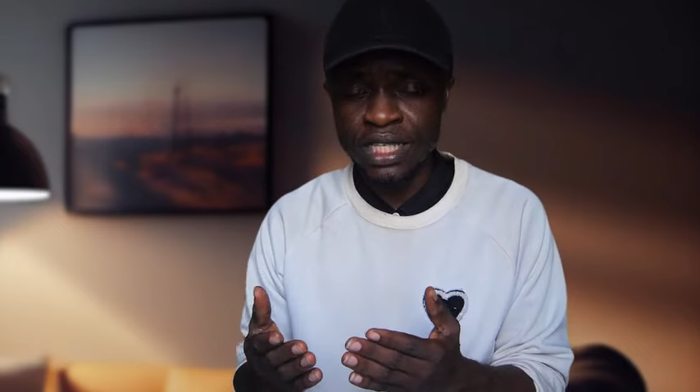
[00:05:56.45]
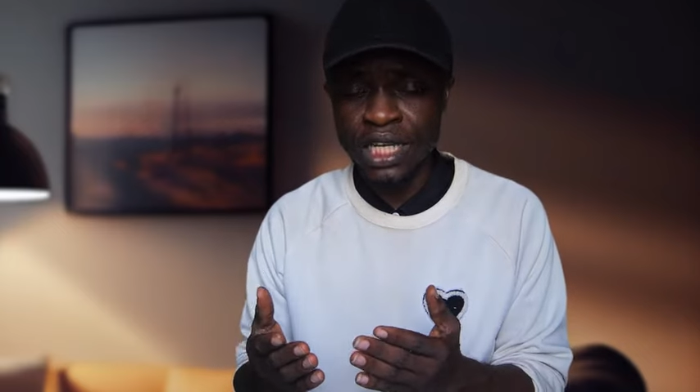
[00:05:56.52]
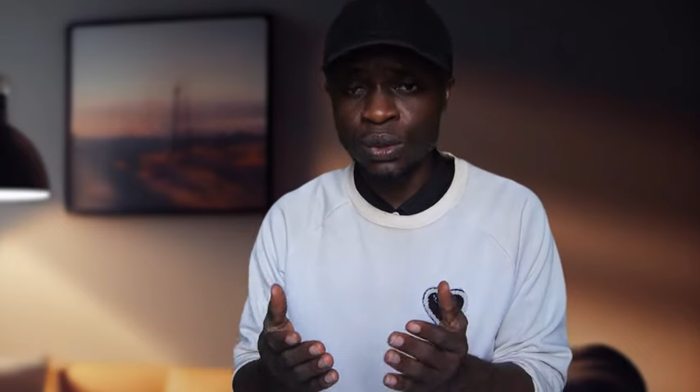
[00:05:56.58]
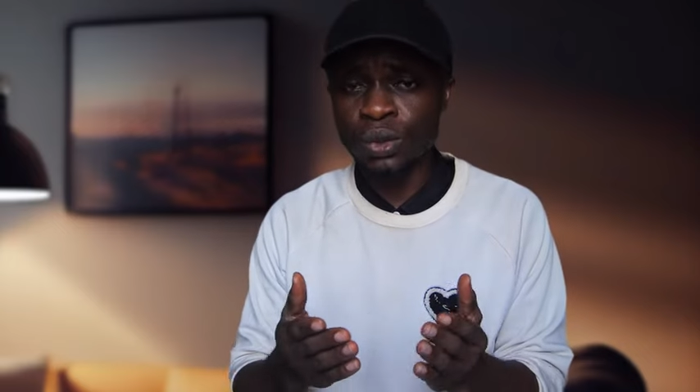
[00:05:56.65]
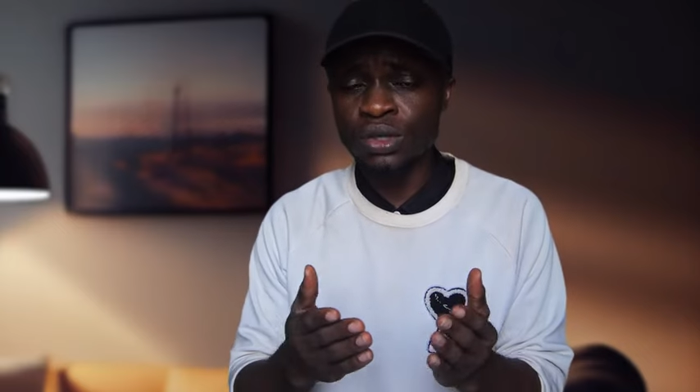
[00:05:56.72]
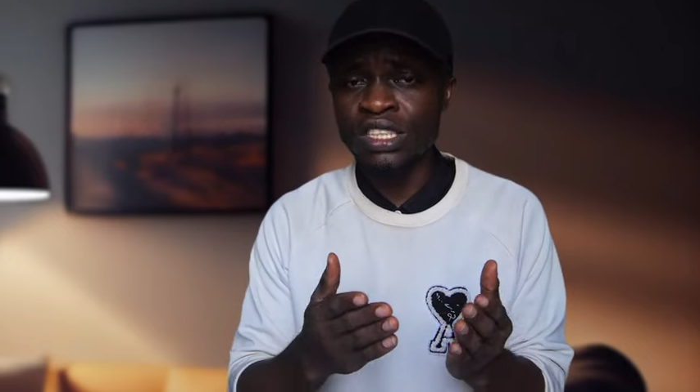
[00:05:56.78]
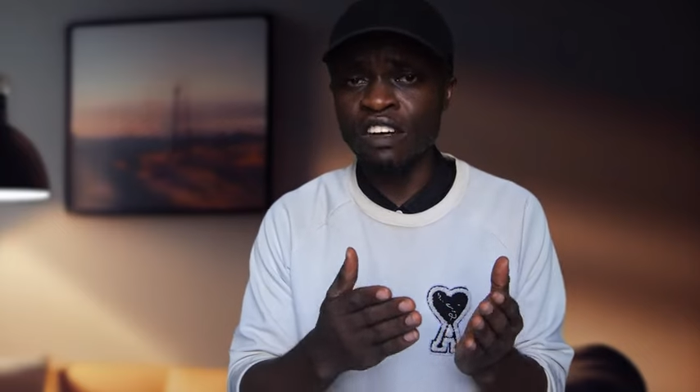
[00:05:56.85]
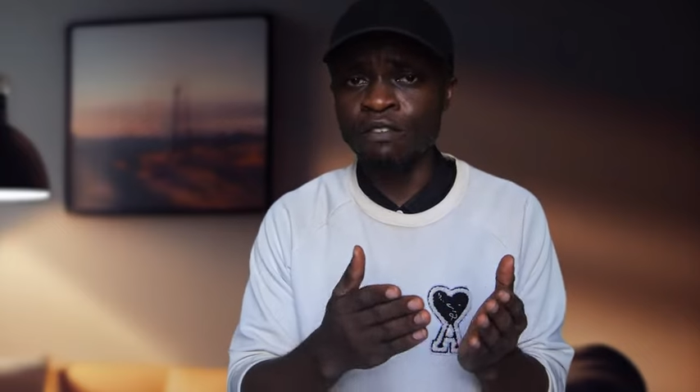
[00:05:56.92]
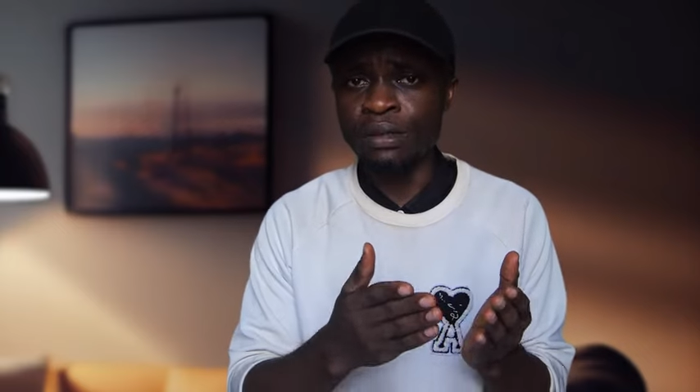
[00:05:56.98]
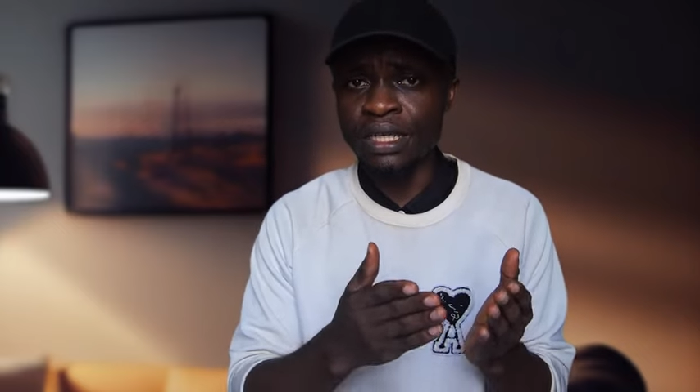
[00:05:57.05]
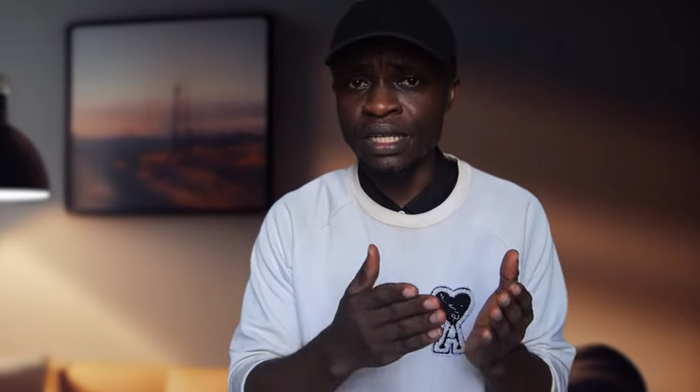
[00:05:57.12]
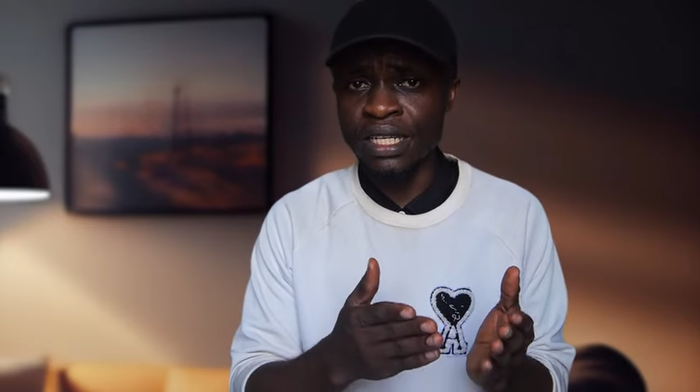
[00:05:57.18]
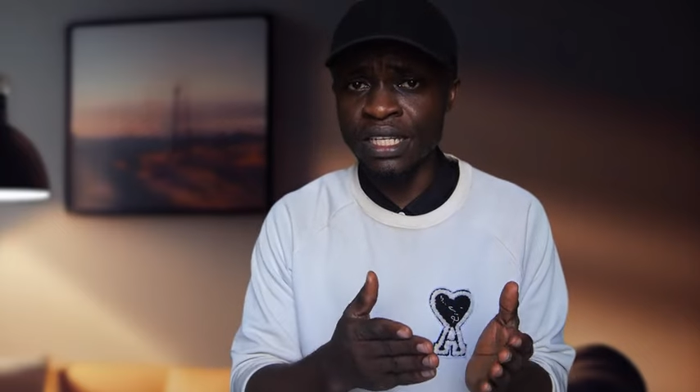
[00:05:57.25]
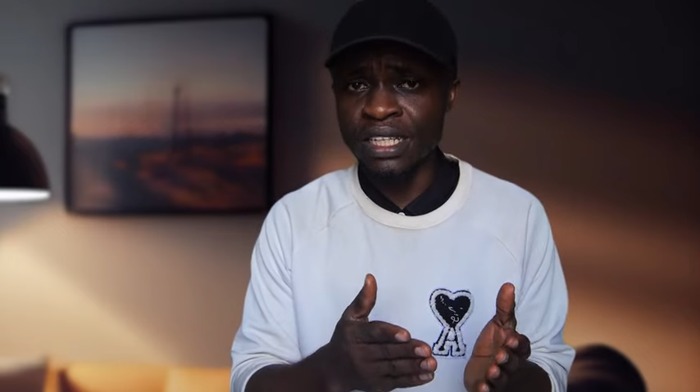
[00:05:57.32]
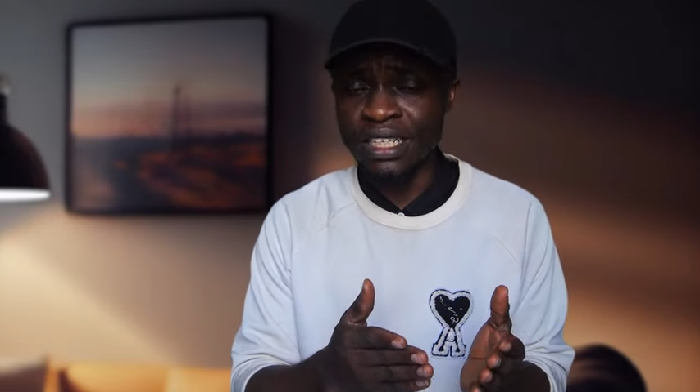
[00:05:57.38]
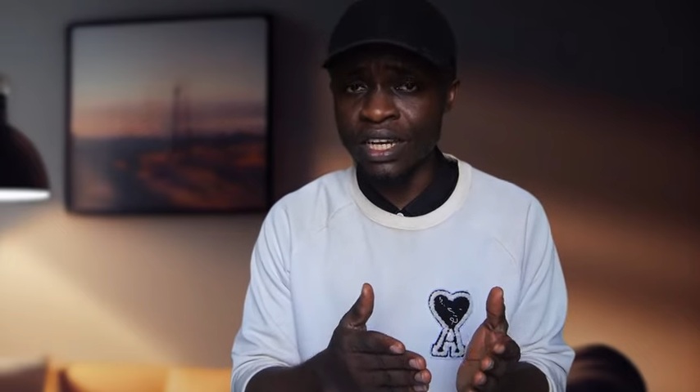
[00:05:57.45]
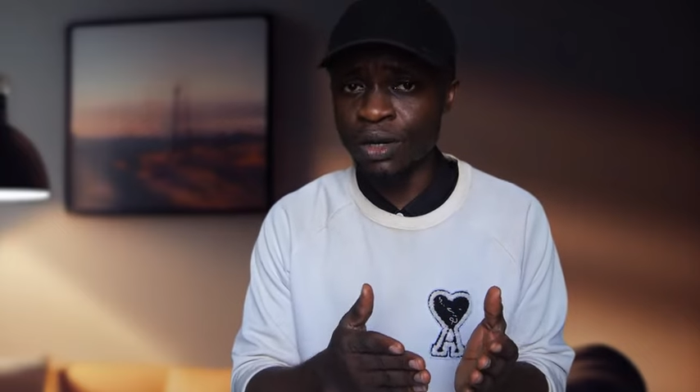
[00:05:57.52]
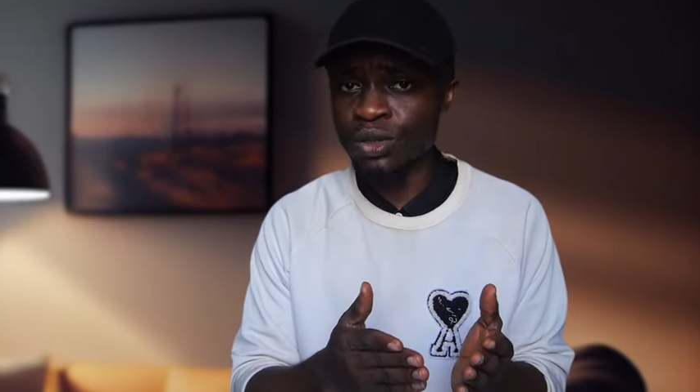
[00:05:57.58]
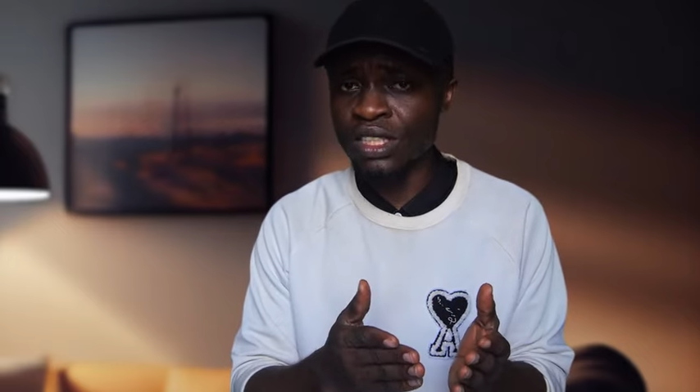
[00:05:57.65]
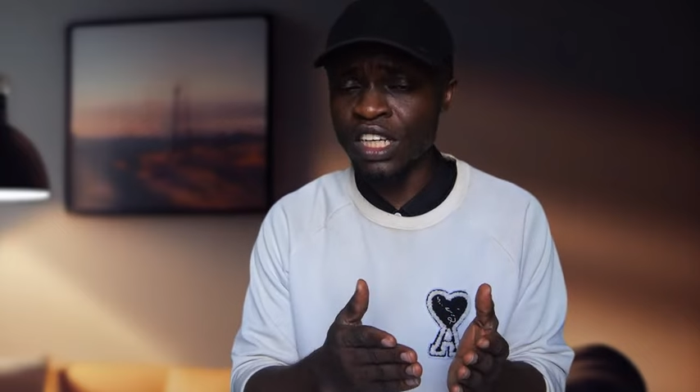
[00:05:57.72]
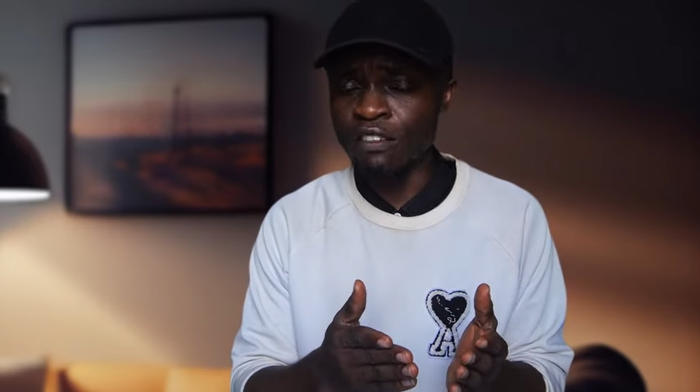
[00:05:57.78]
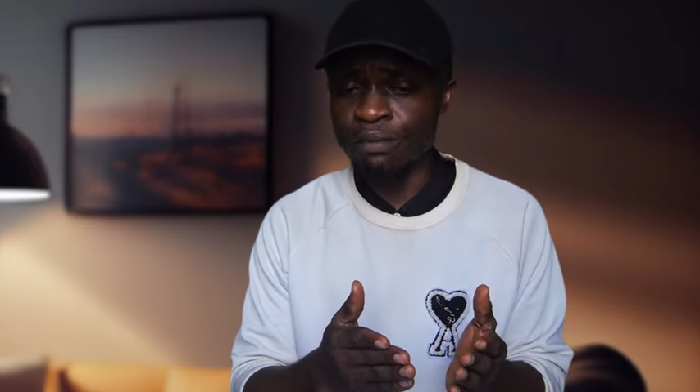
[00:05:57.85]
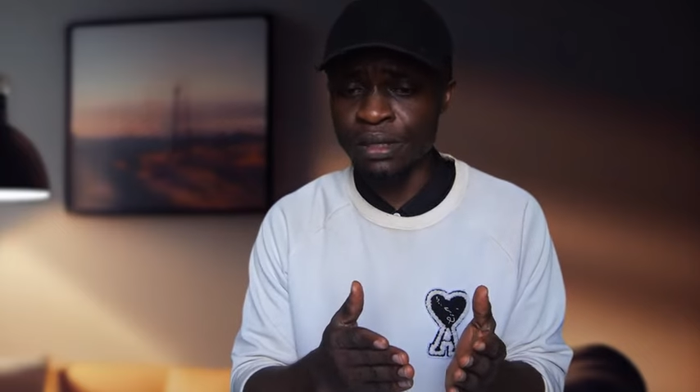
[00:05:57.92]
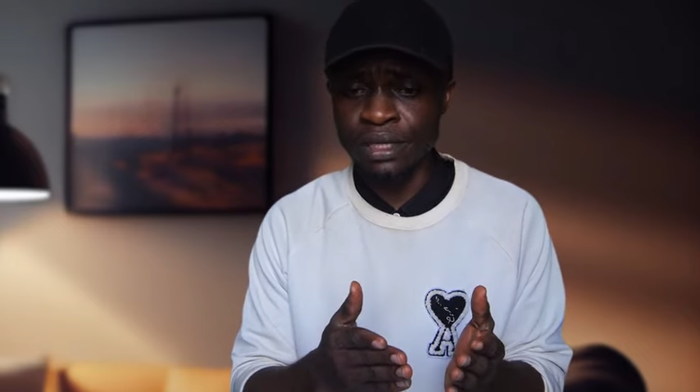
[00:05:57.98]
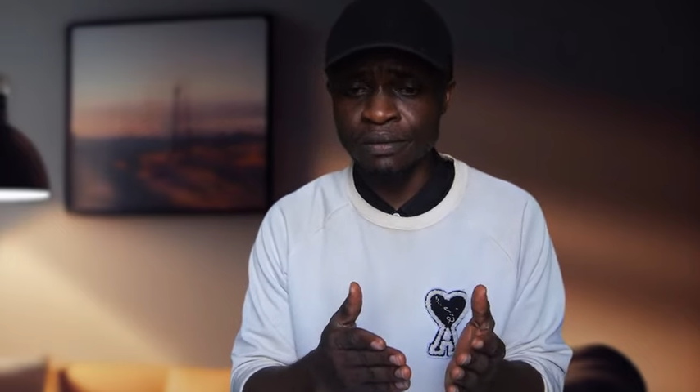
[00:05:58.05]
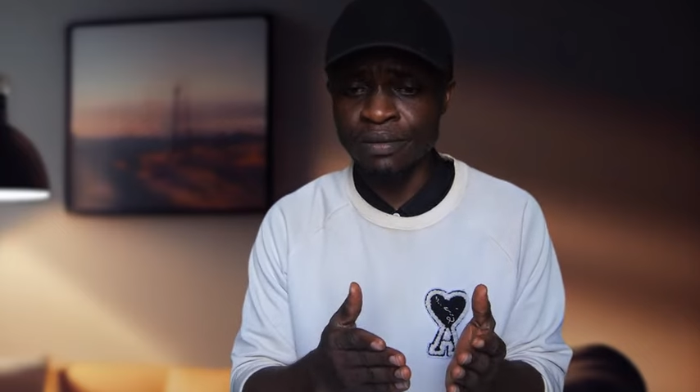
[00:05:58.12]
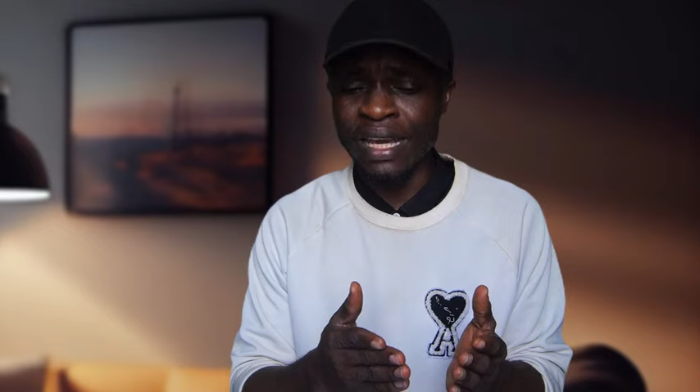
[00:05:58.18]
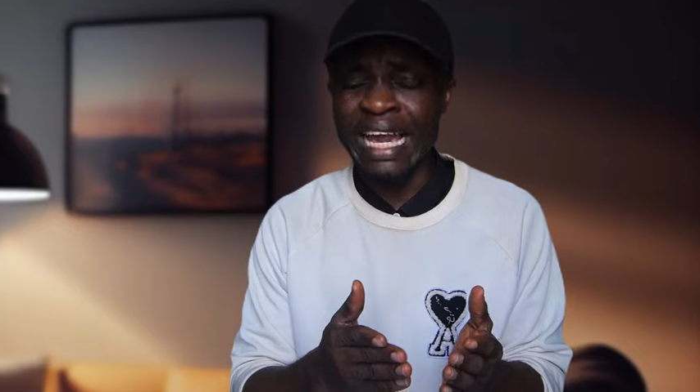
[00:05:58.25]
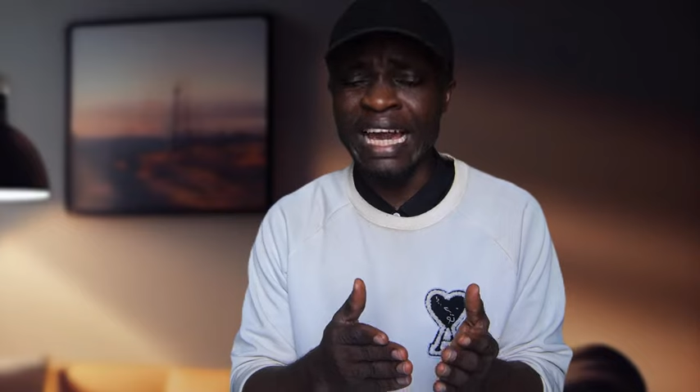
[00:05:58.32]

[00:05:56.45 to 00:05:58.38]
there won't have been